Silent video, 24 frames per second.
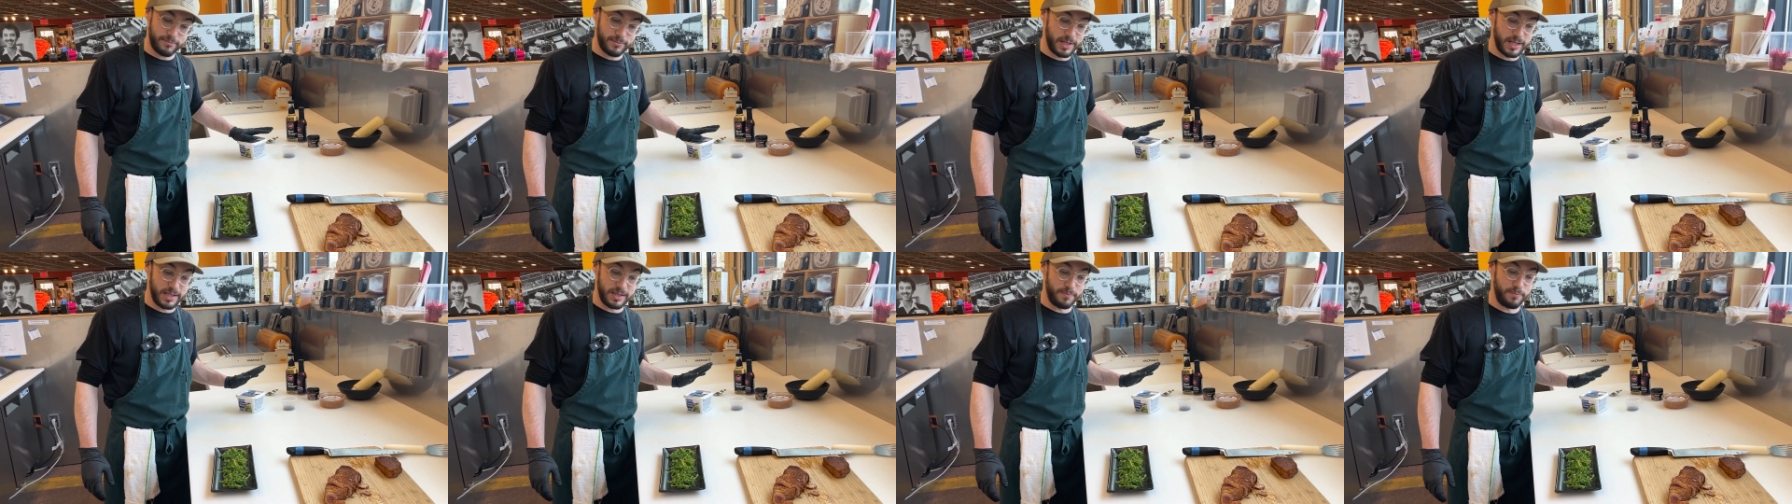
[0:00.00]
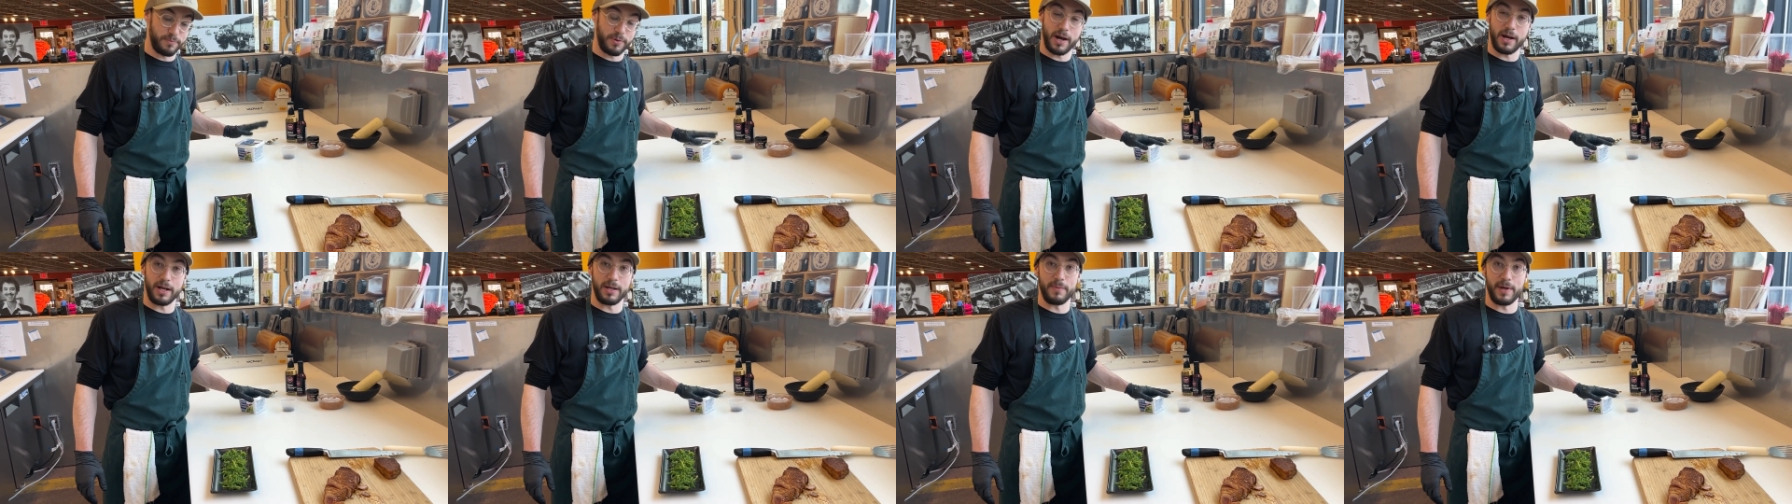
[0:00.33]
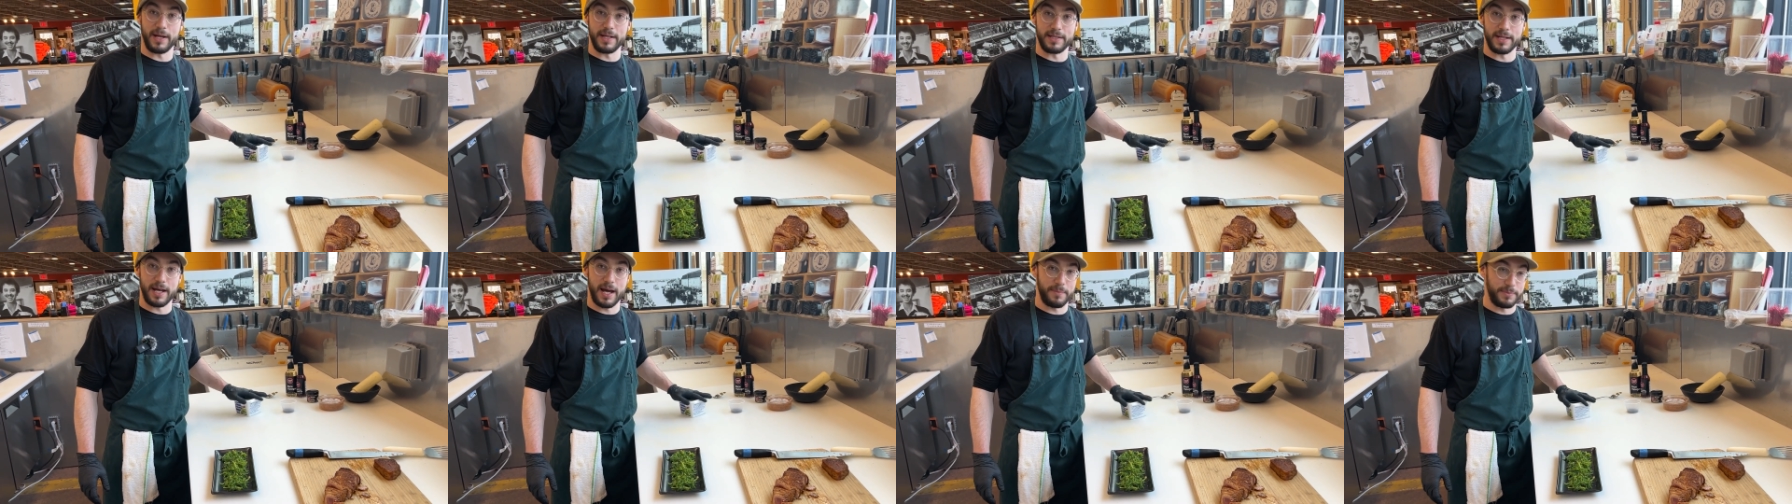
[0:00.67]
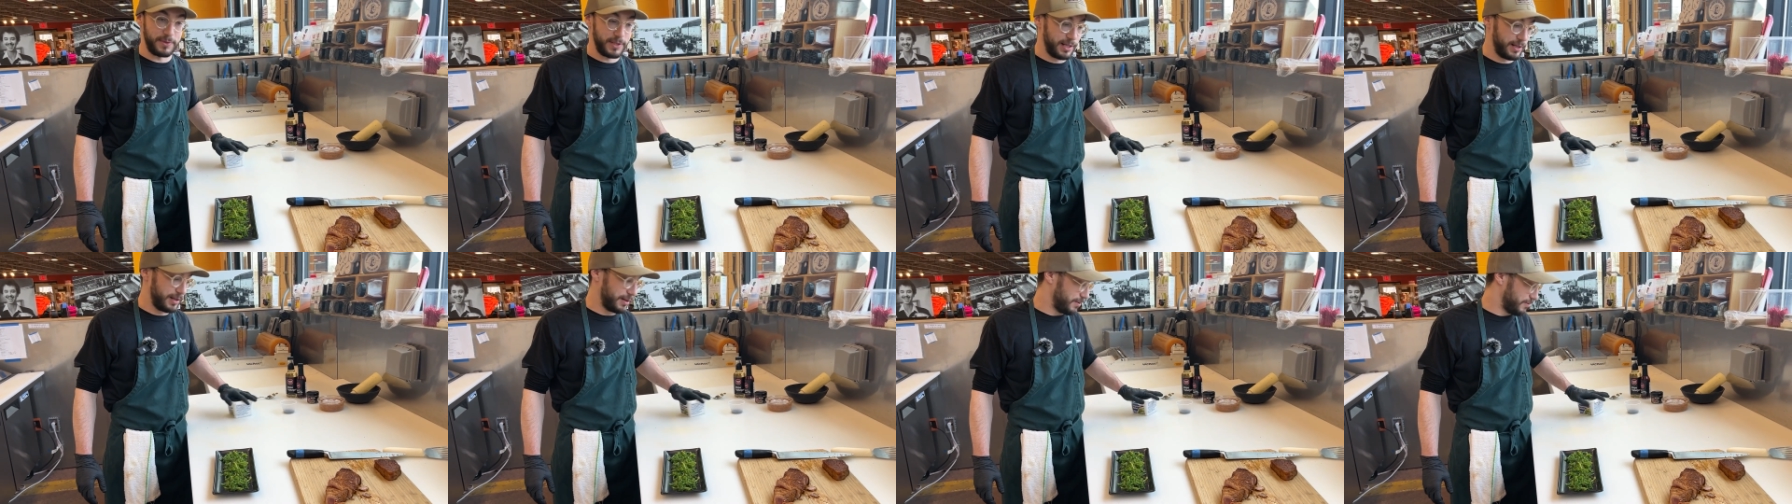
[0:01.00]
is probably my top
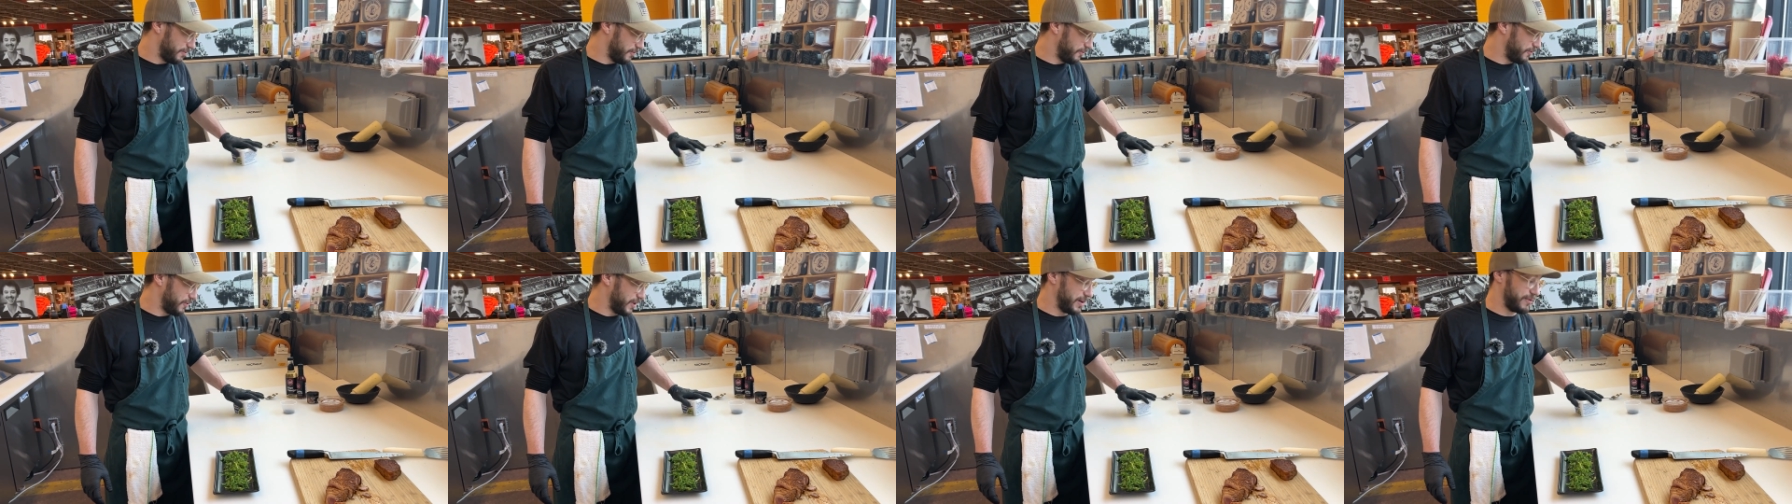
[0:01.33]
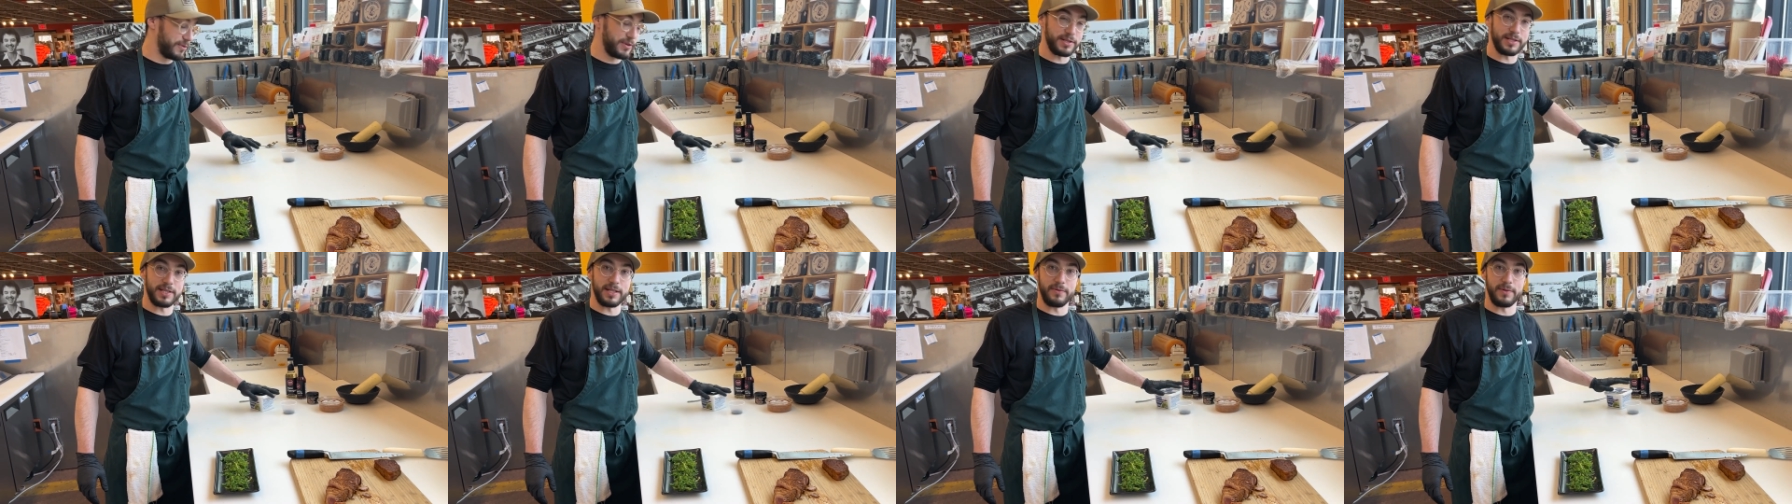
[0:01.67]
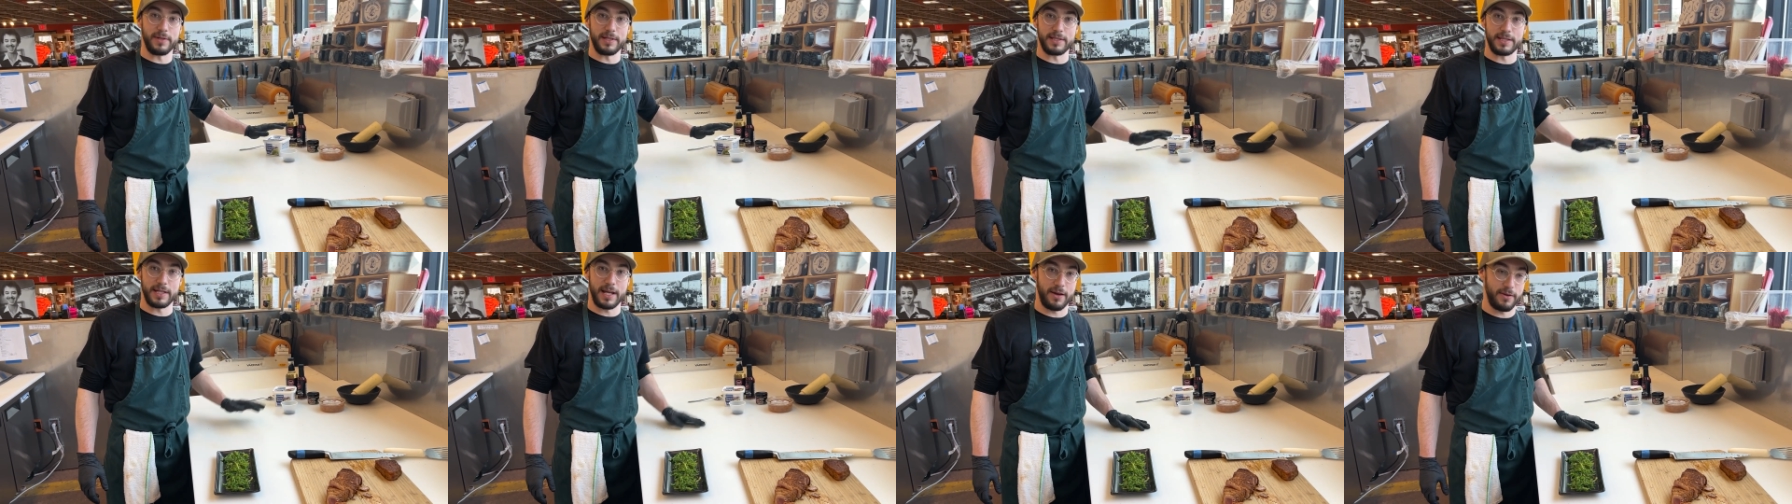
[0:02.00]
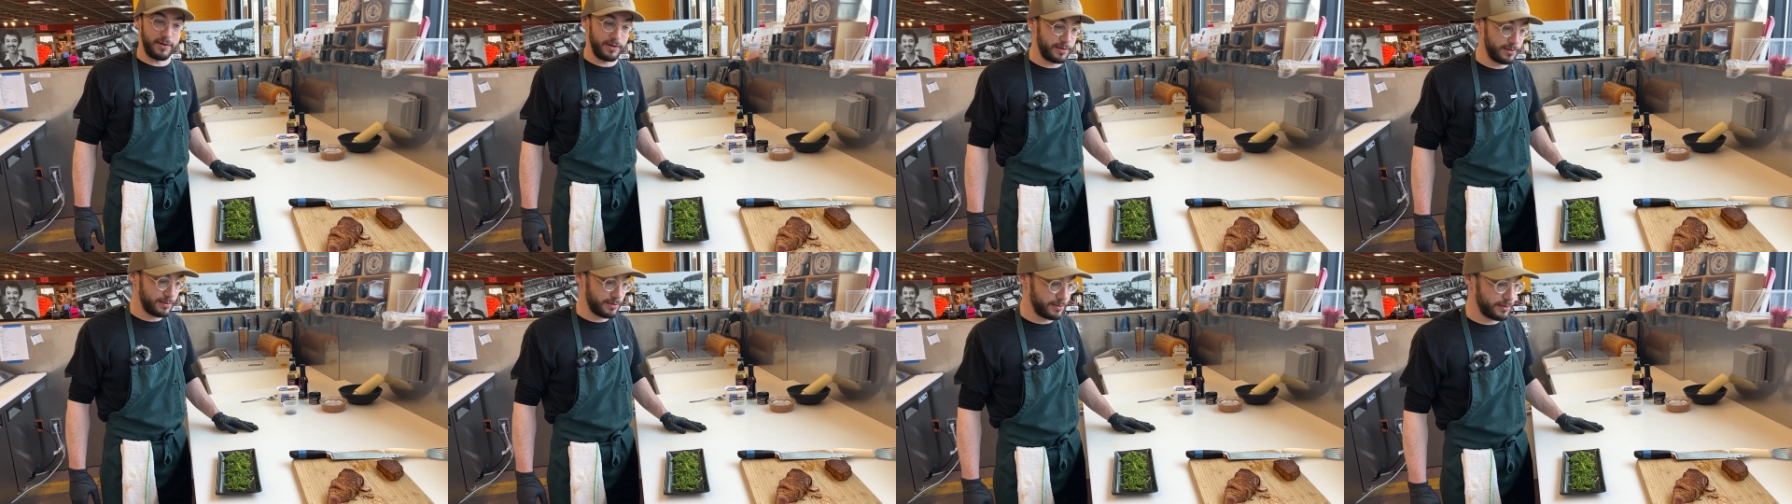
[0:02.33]
10 favorite seaweed
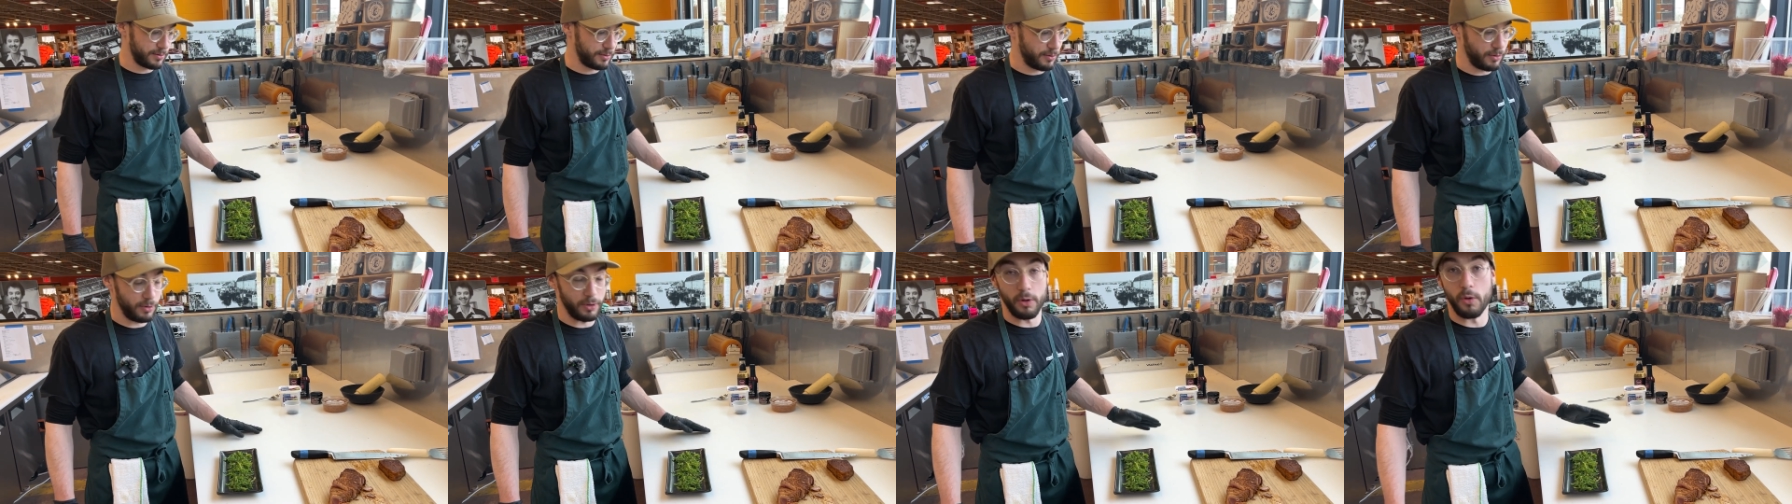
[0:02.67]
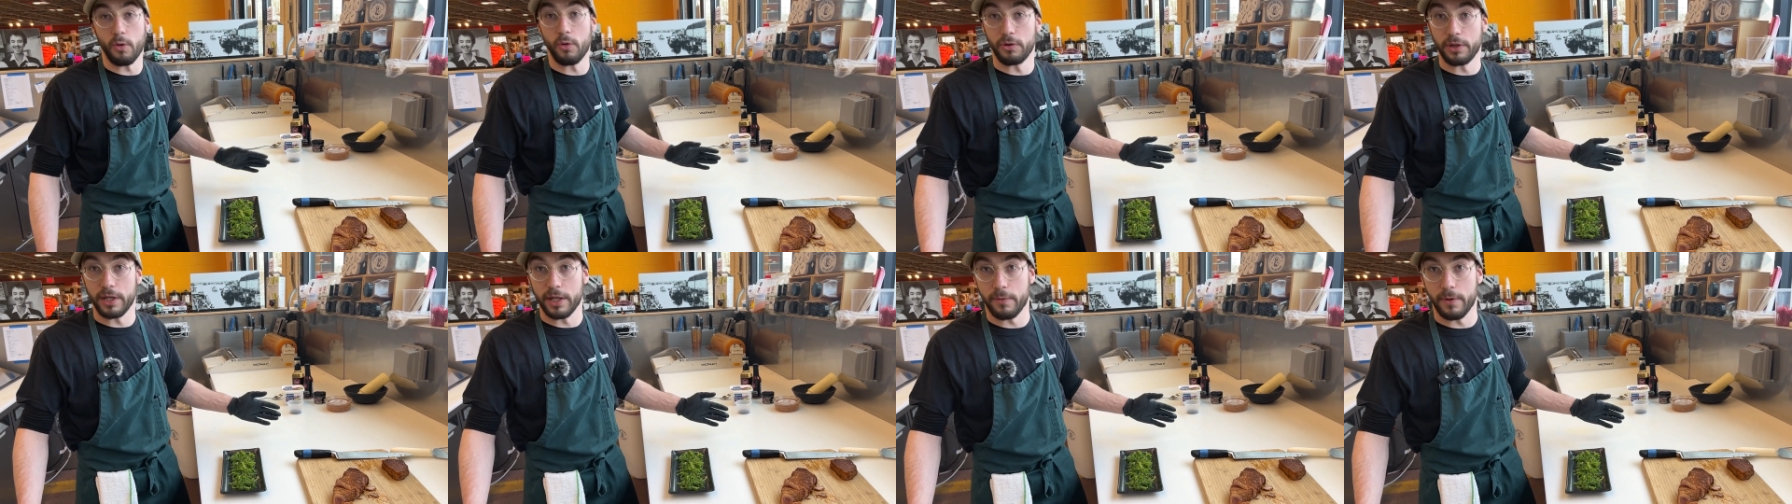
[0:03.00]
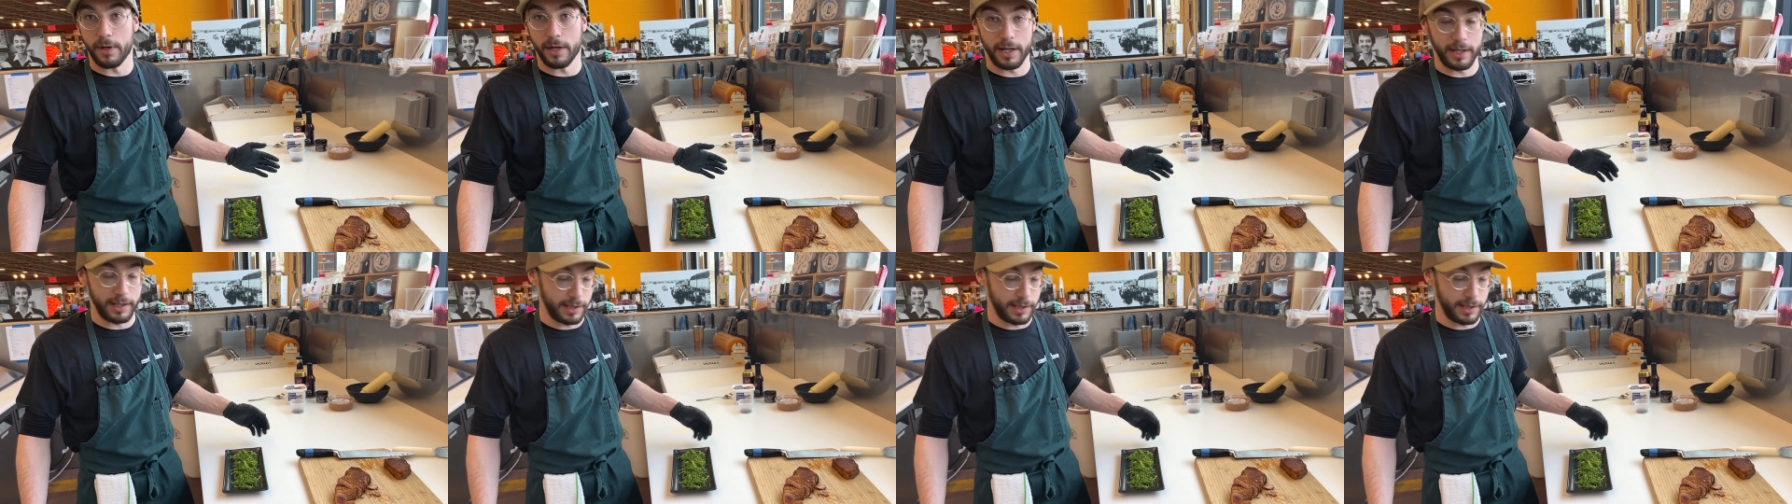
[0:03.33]
salad, or only one I